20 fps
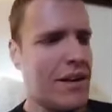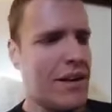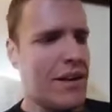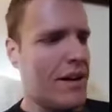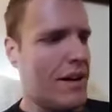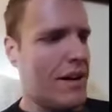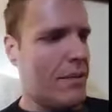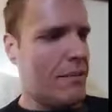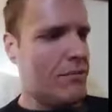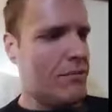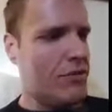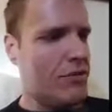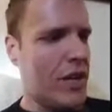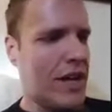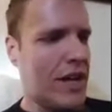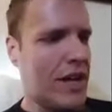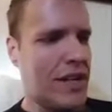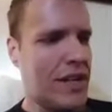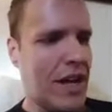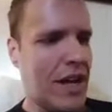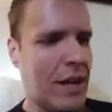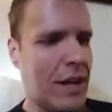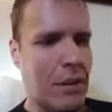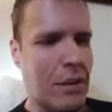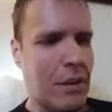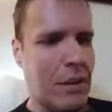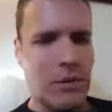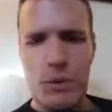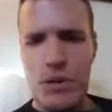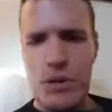Jackie and I have been
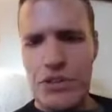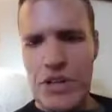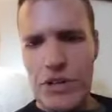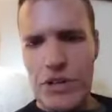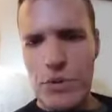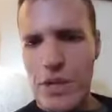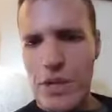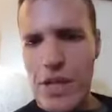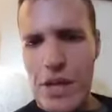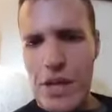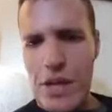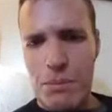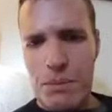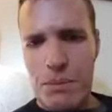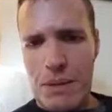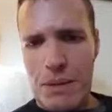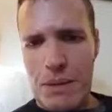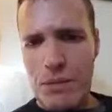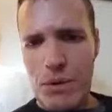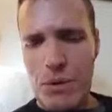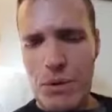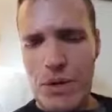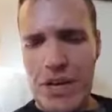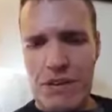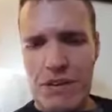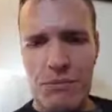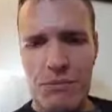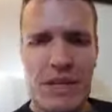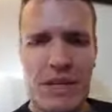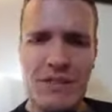able to reach out to a lot of people. We
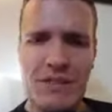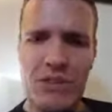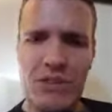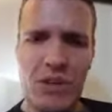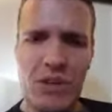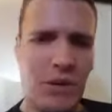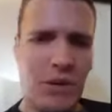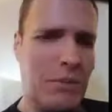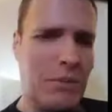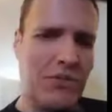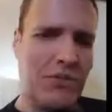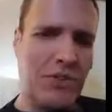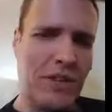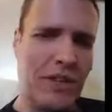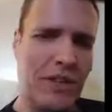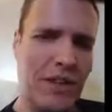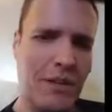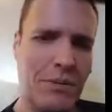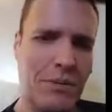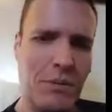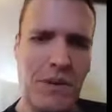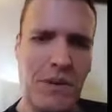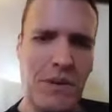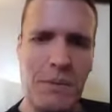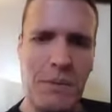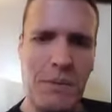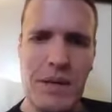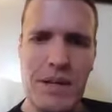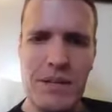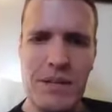have meetings here in Michigan. We've
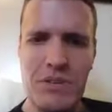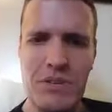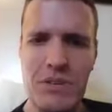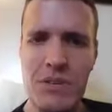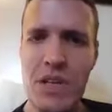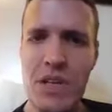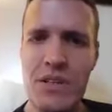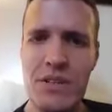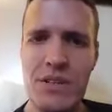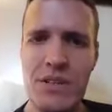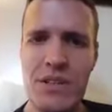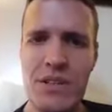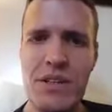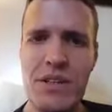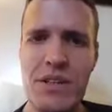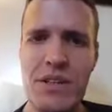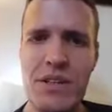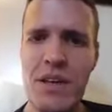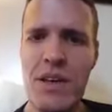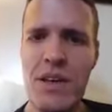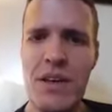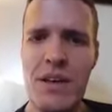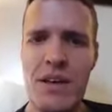had meetings in London.